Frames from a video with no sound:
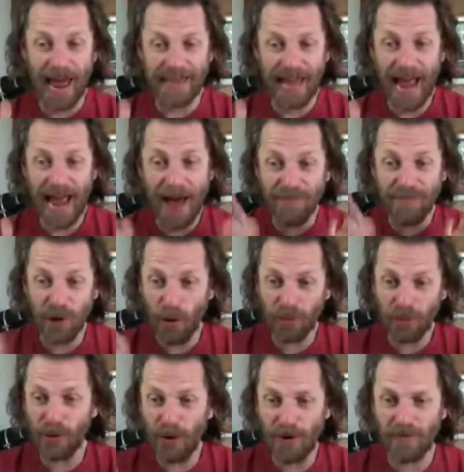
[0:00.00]
they have
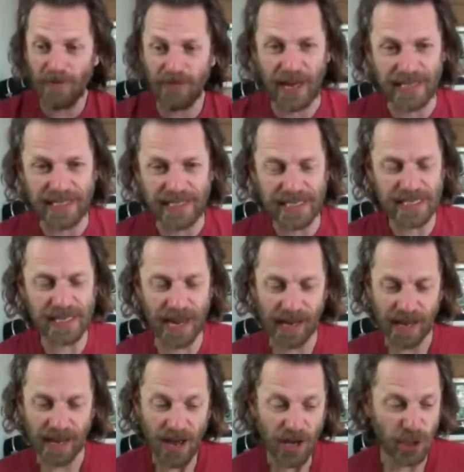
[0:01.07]
not thought of things. It's just
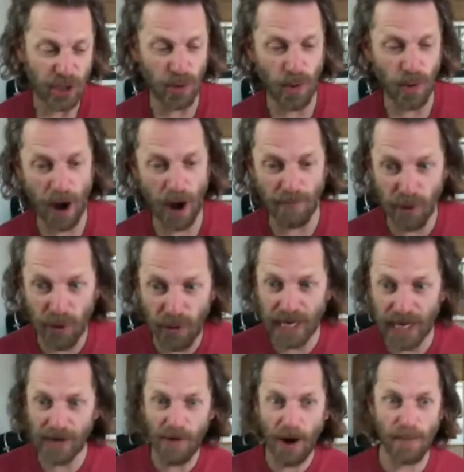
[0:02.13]
like you are
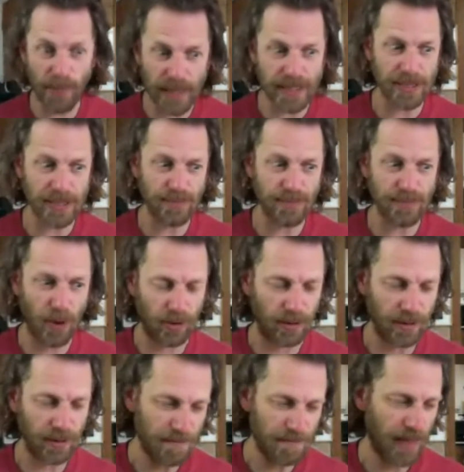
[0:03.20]
ruining your own business
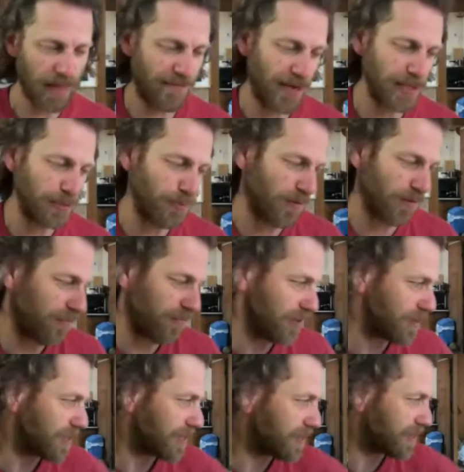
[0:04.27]
model, like Facebook. For
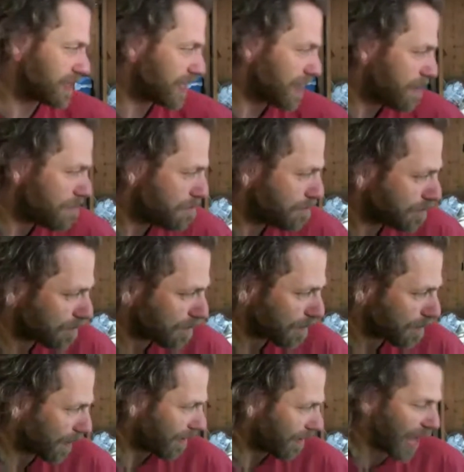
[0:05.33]
instance.
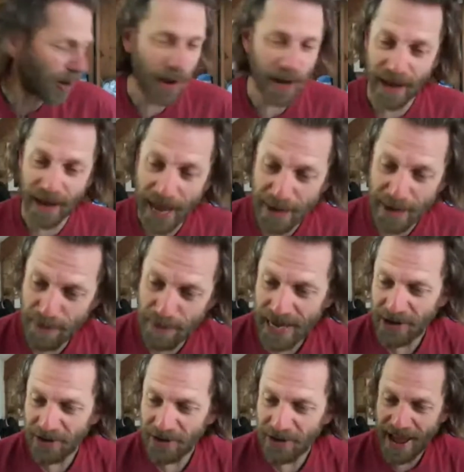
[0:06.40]
I quite like being
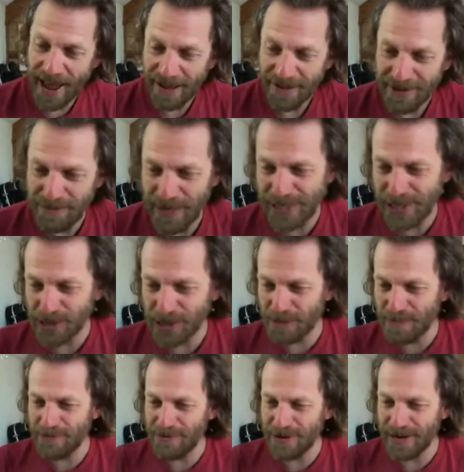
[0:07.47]
on air. It means you can
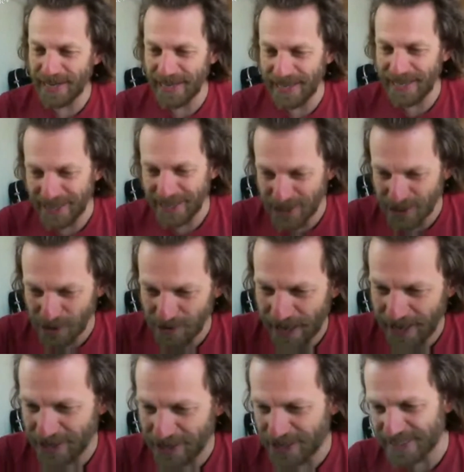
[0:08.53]
be really sort of like, you can